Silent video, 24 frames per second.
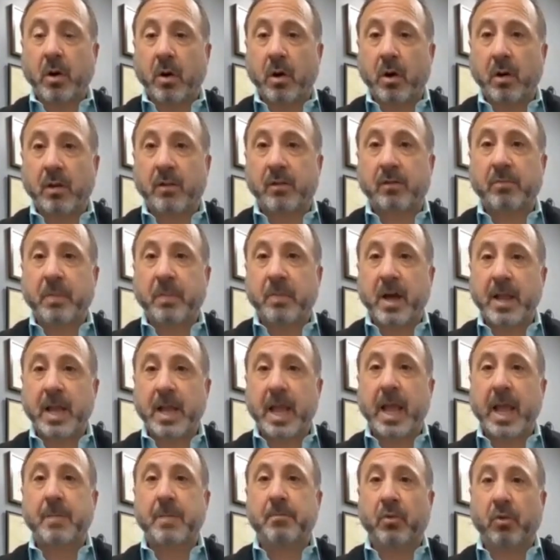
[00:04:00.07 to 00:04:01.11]
caused by
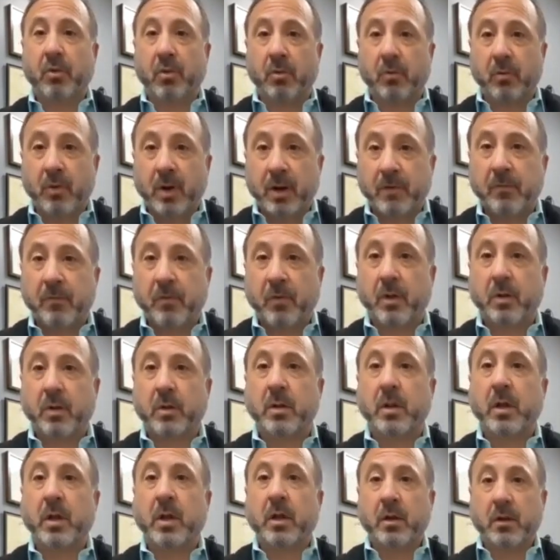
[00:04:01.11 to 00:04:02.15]
a
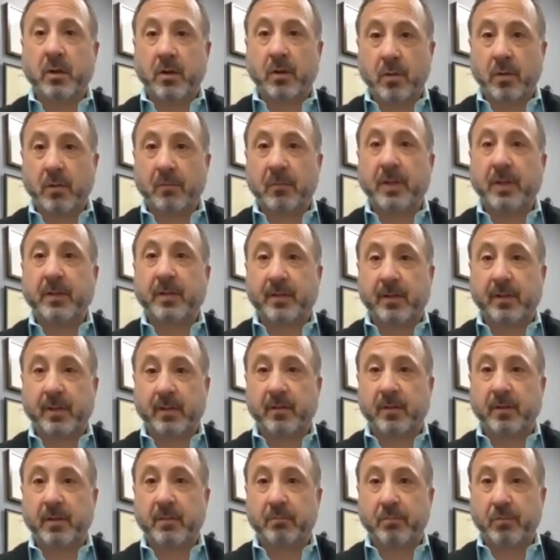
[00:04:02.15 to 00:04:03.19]
peripheral nervous
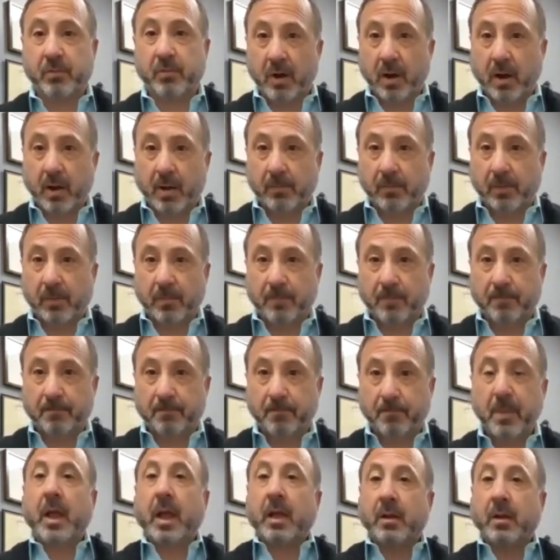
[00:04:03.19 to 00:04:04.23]
system problem,
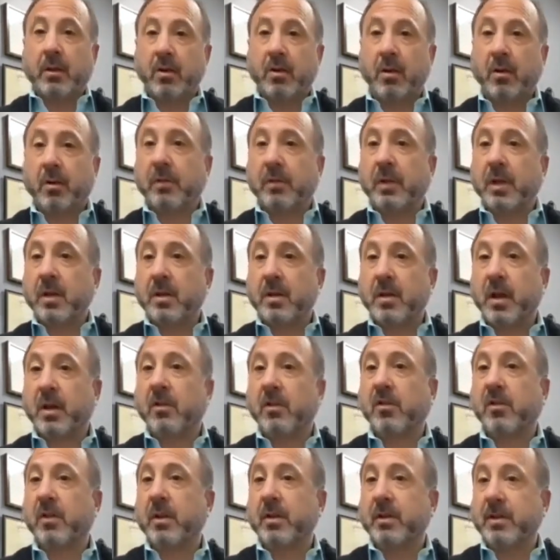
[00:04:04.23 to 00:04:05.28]
a nerve
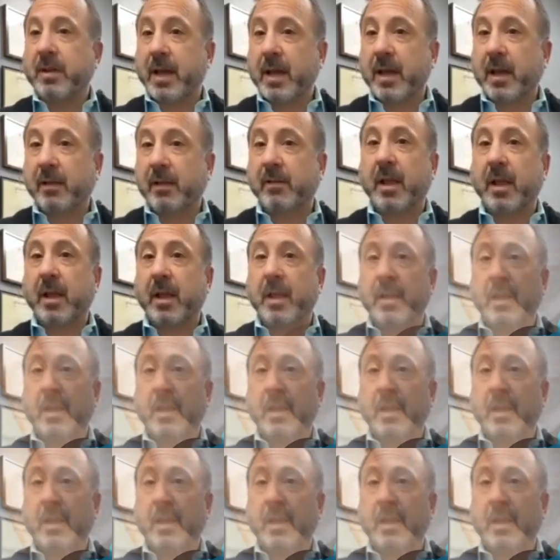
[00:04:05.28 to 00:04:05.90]
conduction test,